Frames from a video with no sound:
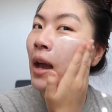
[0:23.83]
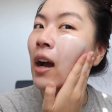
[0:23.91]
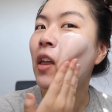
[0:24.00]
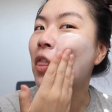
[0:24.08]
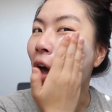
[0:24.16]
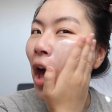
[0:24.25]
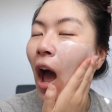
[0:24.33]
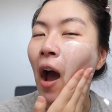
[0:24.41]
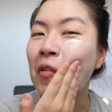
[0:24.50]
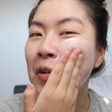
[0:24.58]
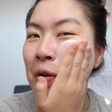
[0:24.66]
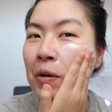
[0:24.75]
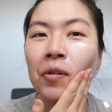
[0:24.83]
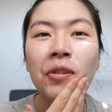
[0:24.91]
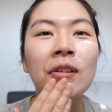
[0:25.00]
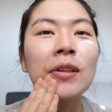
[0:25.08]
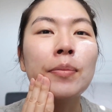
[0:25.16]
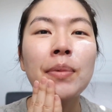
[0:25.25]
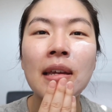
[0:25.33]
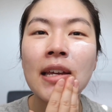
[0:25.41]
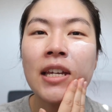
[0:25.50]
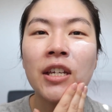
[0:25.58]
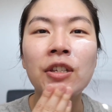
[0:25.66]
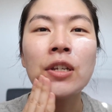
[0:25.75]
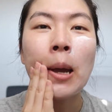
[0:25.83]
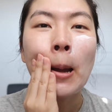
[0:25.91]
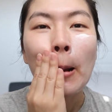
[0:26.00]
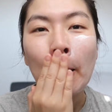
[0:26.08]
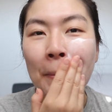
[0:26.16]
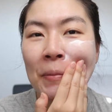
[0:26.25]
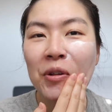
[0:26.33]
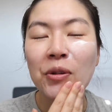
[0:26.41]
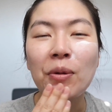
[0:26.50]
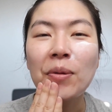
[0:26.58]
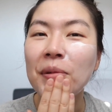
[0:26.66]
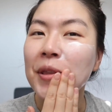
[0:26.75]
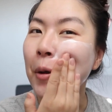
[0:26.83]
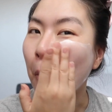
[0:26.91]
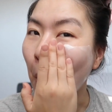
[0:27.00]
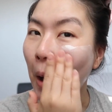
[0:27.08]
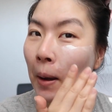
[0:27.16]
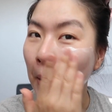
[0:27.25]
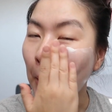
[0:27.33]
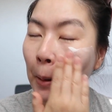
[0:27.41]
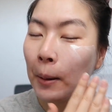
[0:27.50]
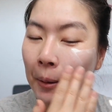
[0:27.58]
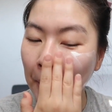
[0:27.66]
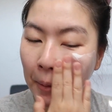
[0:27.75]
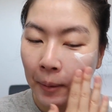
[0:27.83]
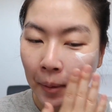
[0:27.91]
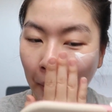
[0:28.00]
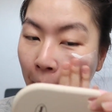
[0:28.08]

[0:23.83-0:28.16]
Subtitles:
I thought I would go to the beach, swim in the water,